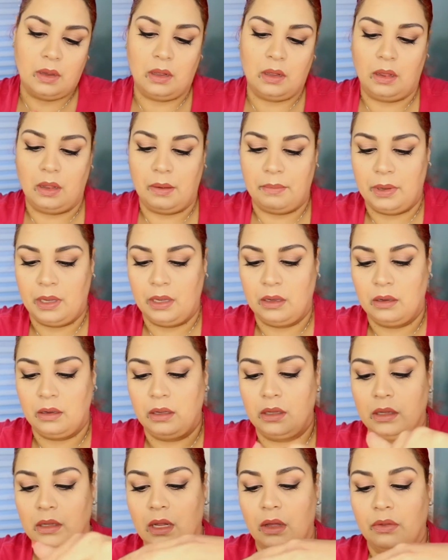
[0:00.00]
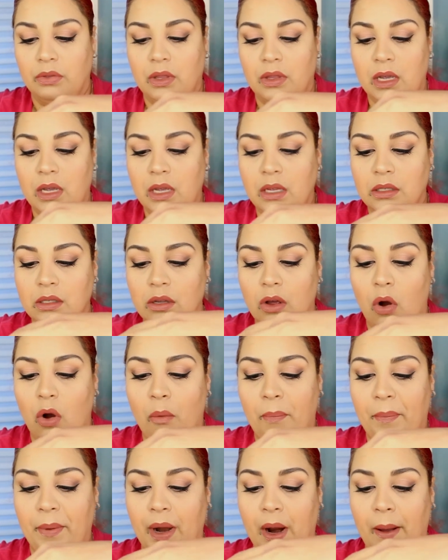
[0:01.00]
Let me... Now these
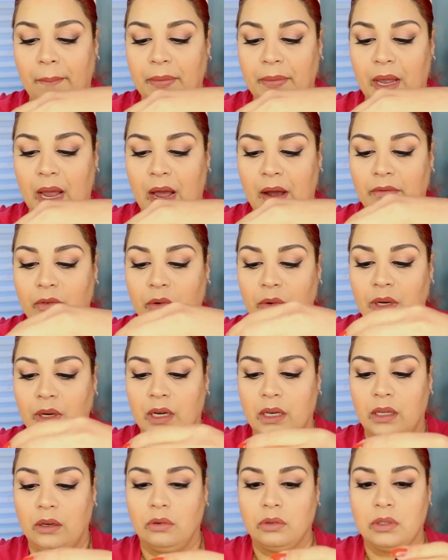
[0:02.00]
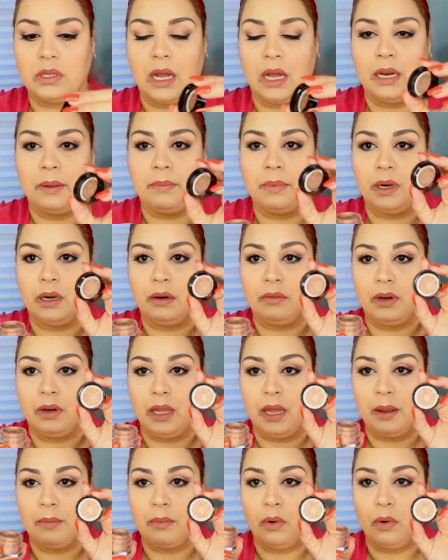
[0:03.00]
open up, they have only a little tiny bit of a
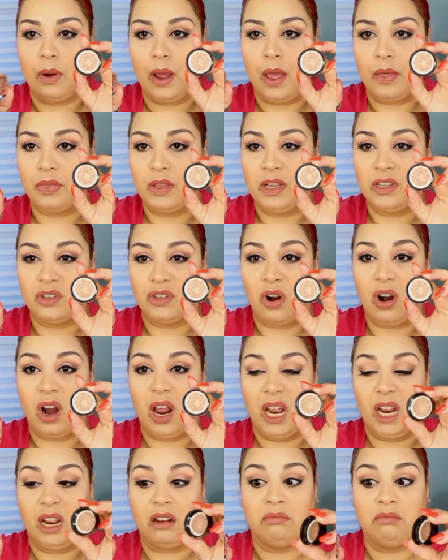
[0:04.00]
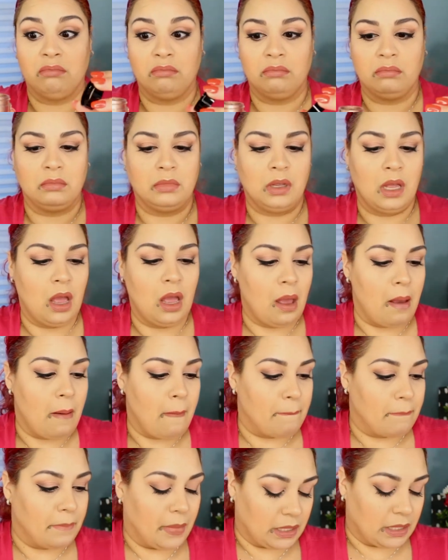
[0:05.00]
label, and these are like
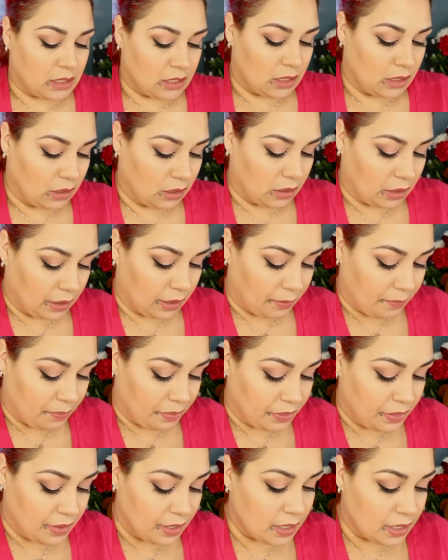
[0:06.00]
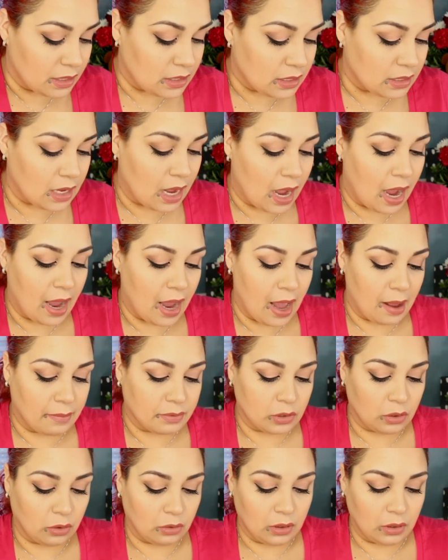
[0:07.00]
messy looking. This I
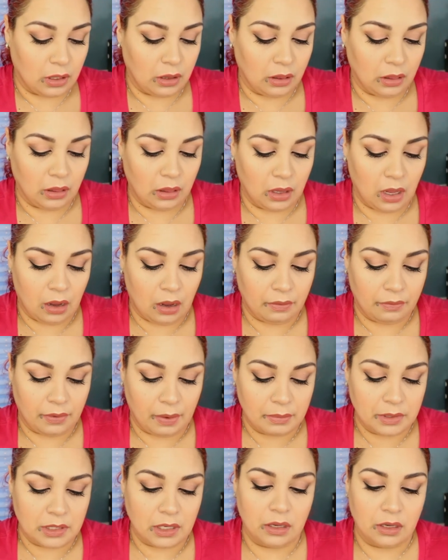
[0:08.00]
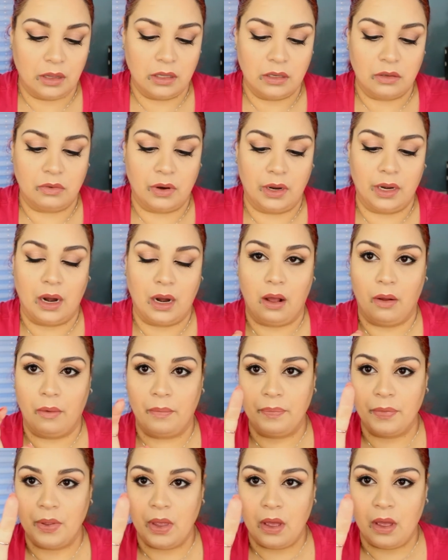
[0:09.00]
absolutely love. I'm gonna tell you this right now.
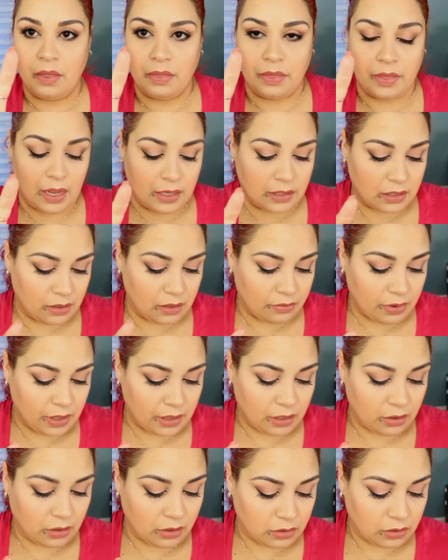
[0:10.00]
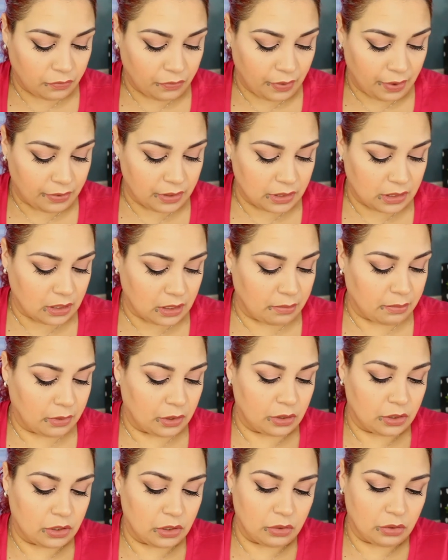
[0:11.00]
That's it right there. It looks very
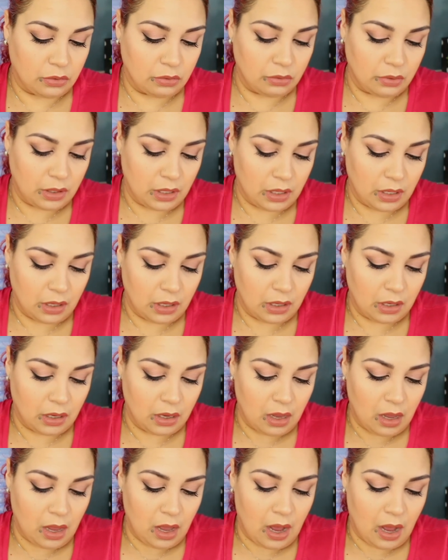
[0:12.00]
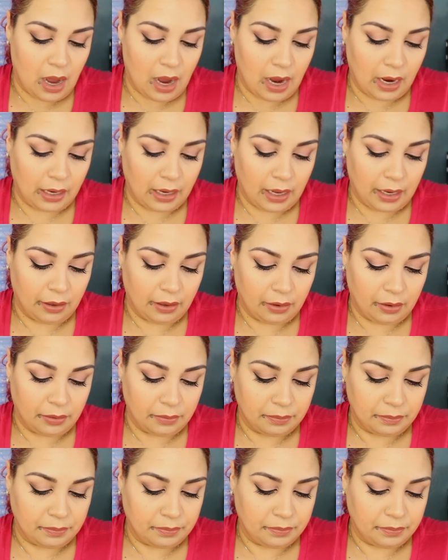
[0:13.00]
similar to the eyeliner.